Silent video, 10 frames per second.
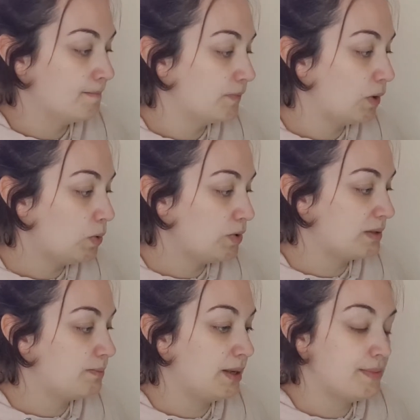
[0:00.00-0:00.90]
Oh, this
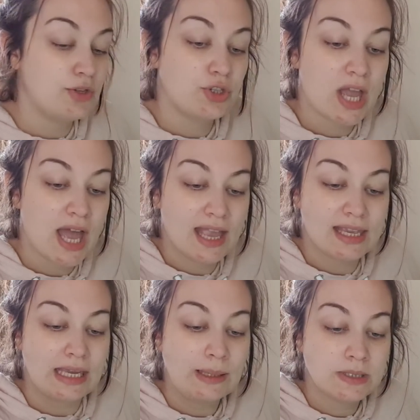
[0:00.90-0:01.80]
blooming chair
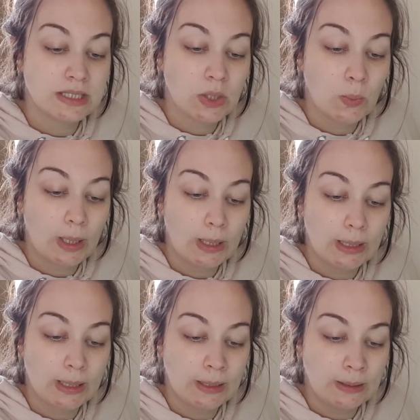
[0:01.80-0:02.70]
keeps
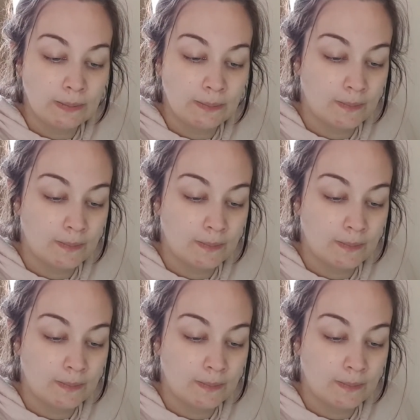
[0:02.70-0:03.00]
squeaking.